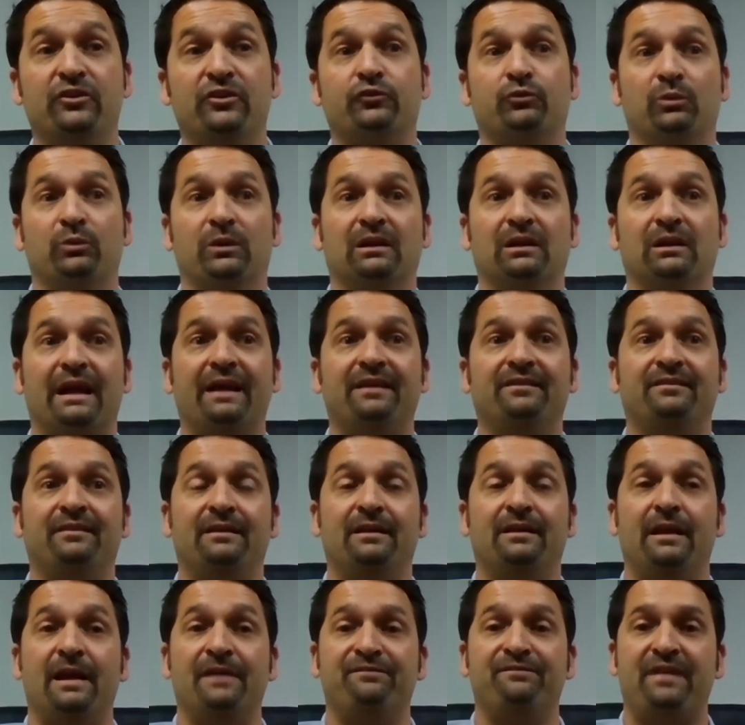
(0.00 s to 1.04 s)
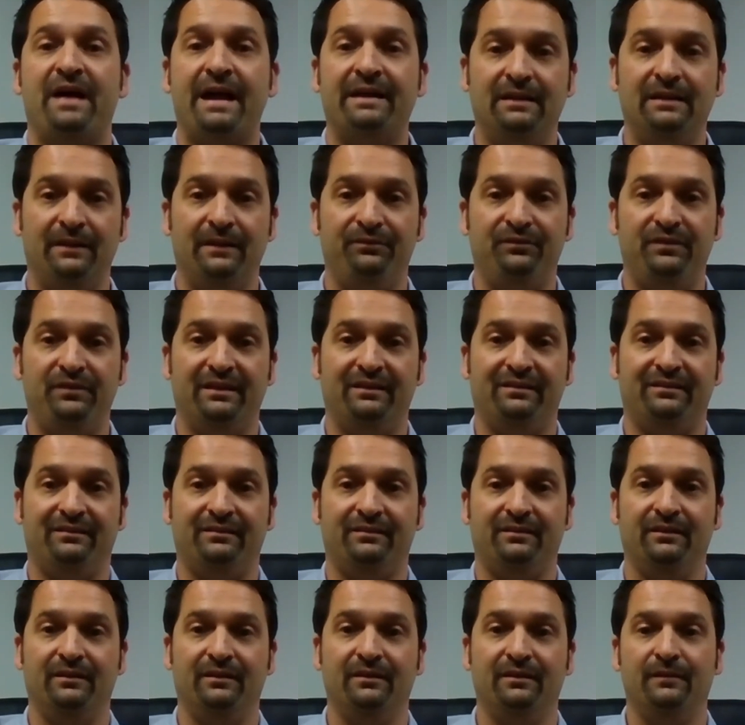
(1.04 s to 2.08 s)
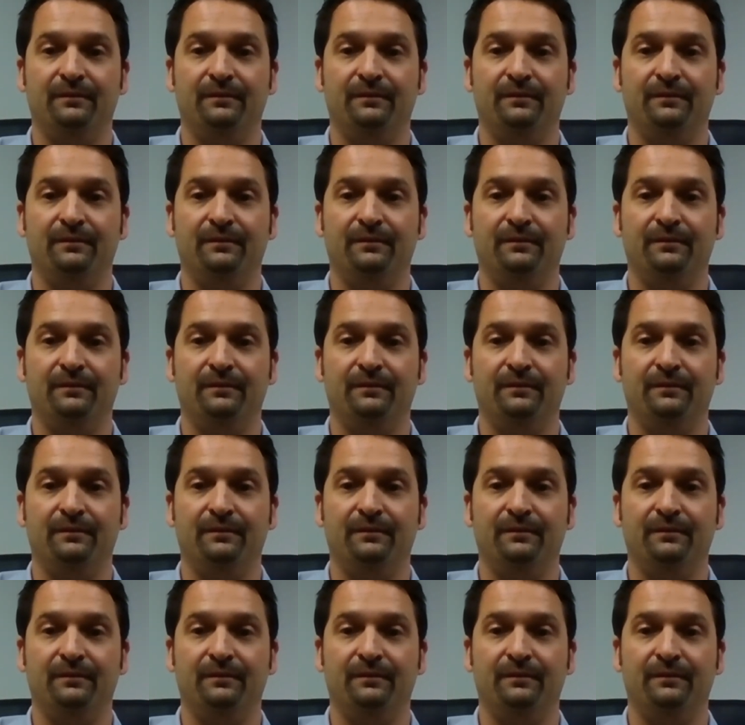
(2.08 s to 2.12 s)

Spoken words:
just realizing, if I did this,